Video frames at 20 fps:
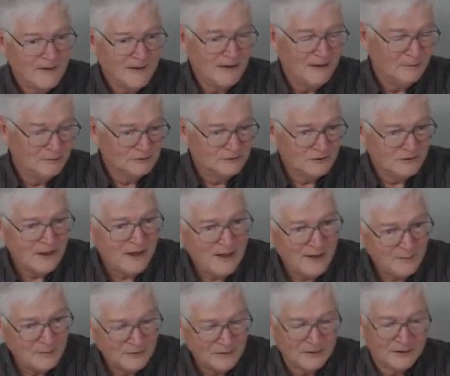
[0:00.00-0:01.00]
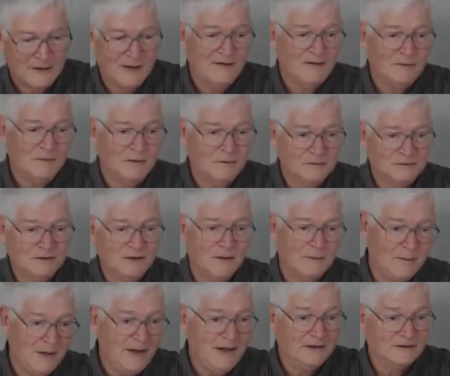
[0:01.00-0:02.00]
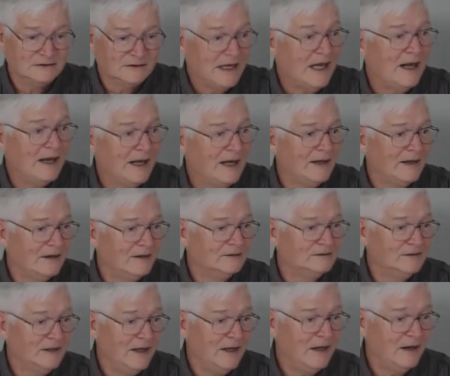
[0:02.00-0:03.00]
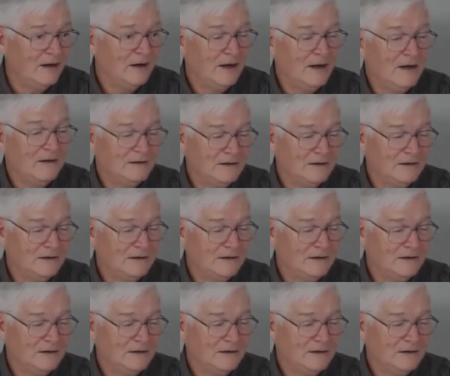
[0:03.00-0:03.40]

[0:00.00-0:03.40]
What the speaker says: and it was a time when the government was in a mess, kind of like it is now.